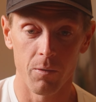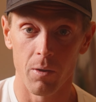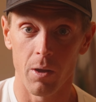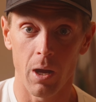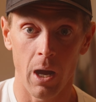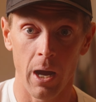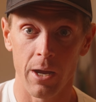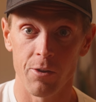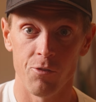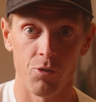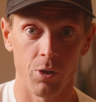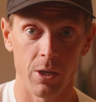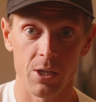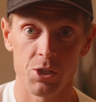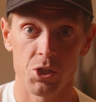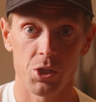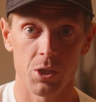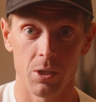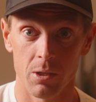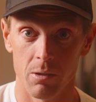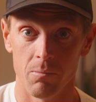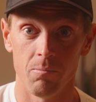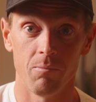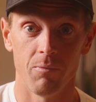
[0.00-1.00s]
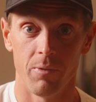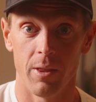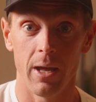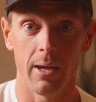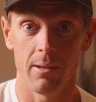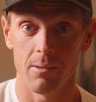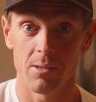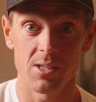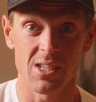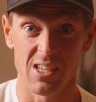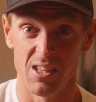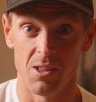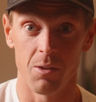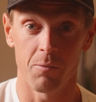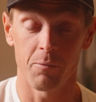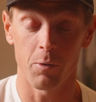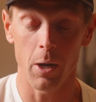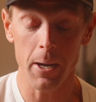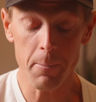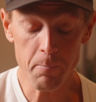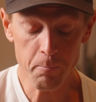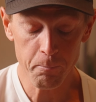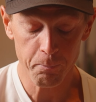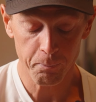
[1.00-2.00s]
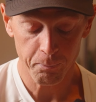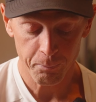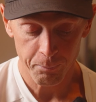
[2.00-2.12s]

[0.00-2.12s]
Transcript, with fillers: hydration that's in the frame.